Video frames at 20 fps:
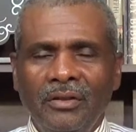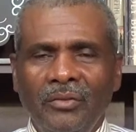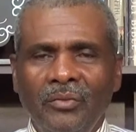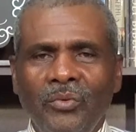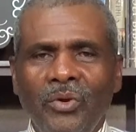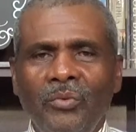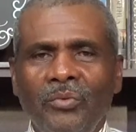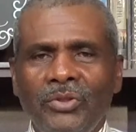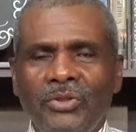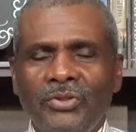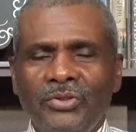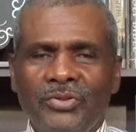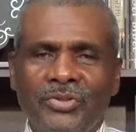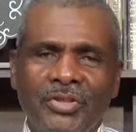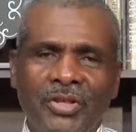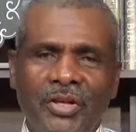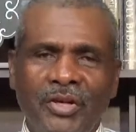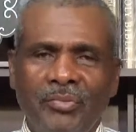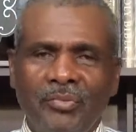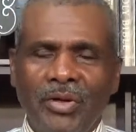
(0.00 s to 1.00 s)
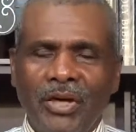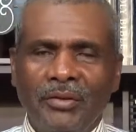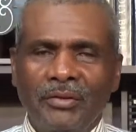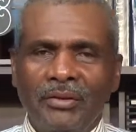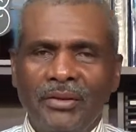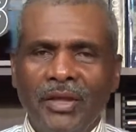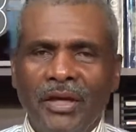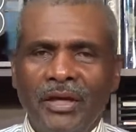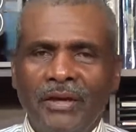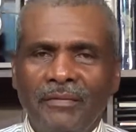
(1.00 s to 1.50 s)
What would you say
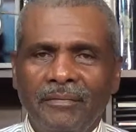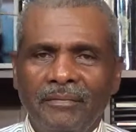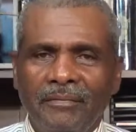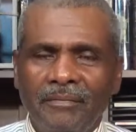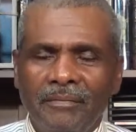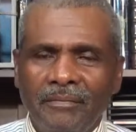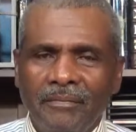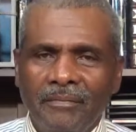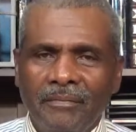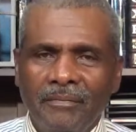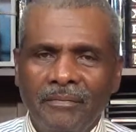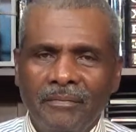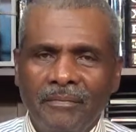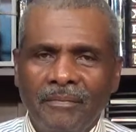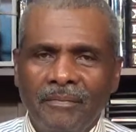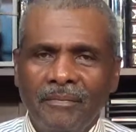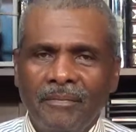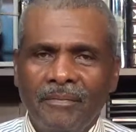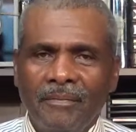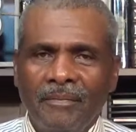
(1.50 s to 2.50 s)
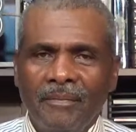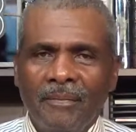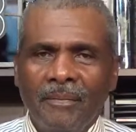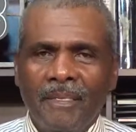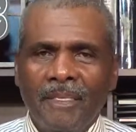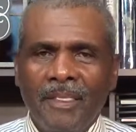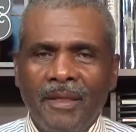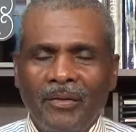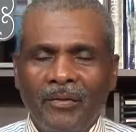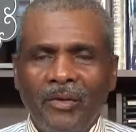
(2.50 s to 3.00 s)
about that?
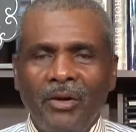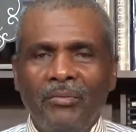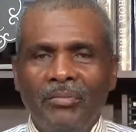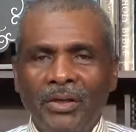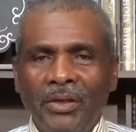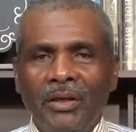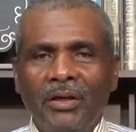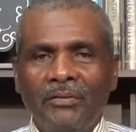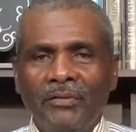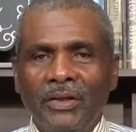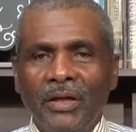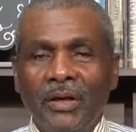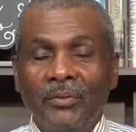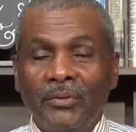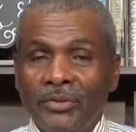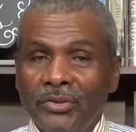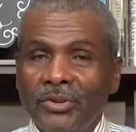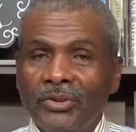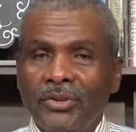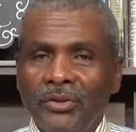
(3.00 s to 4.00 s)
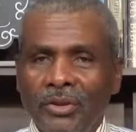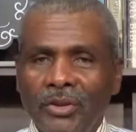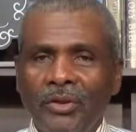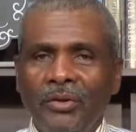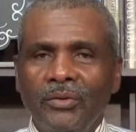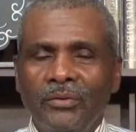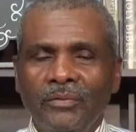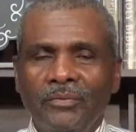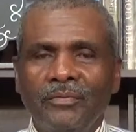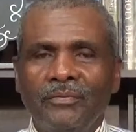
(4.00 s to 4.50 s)
Well, beloved, I want you to
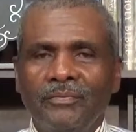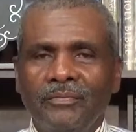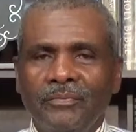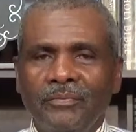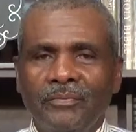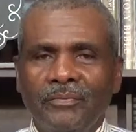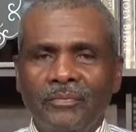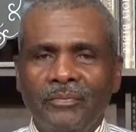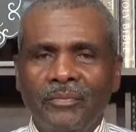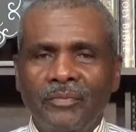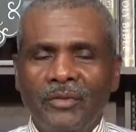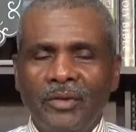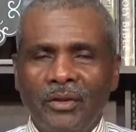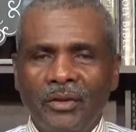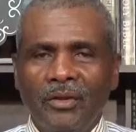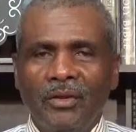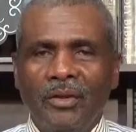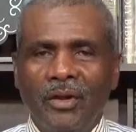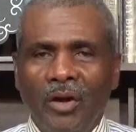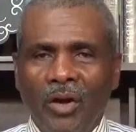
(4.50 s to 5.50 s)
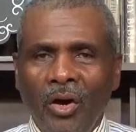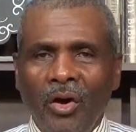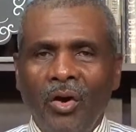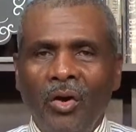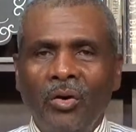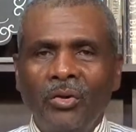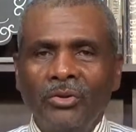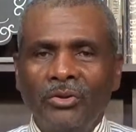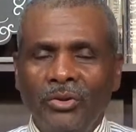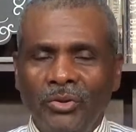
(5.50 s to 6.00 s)
know
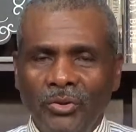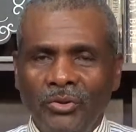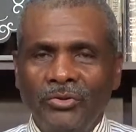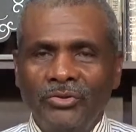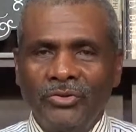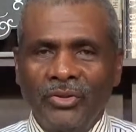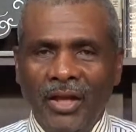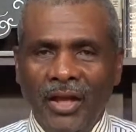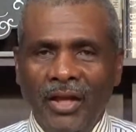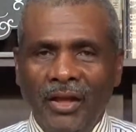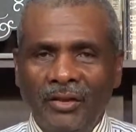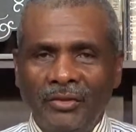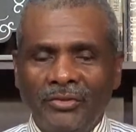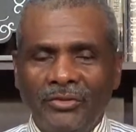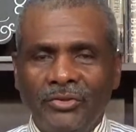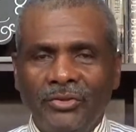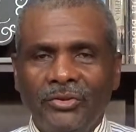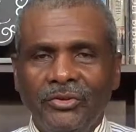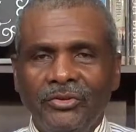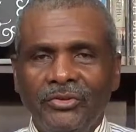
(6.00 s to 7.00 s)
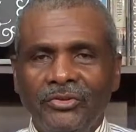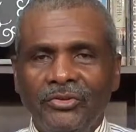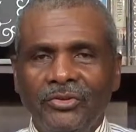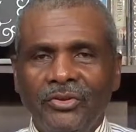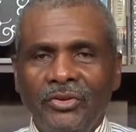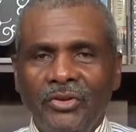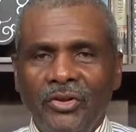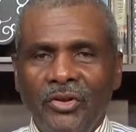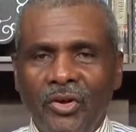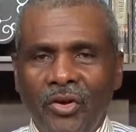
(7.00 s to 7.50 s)
all those answers
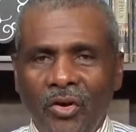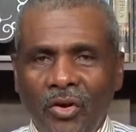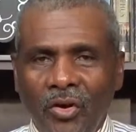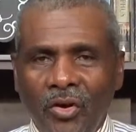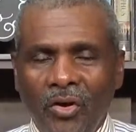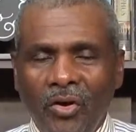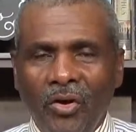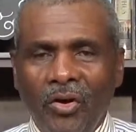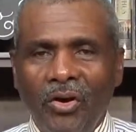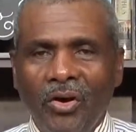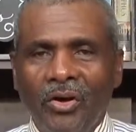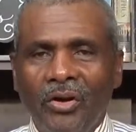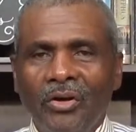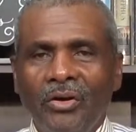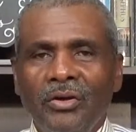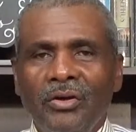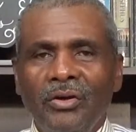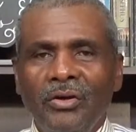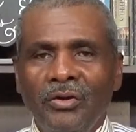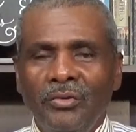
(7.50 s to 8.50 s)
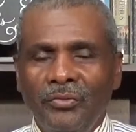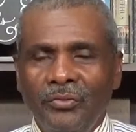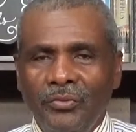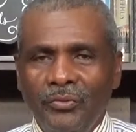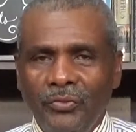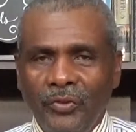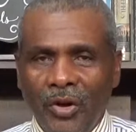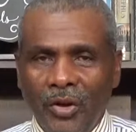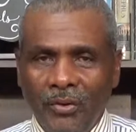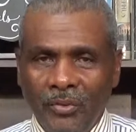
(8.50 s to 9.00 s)
are
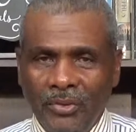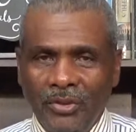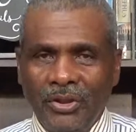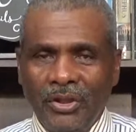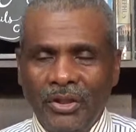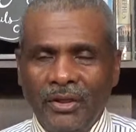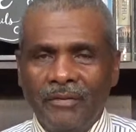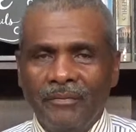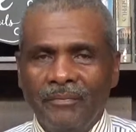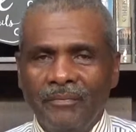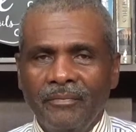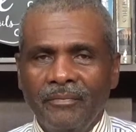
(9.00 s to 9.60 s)
faulty.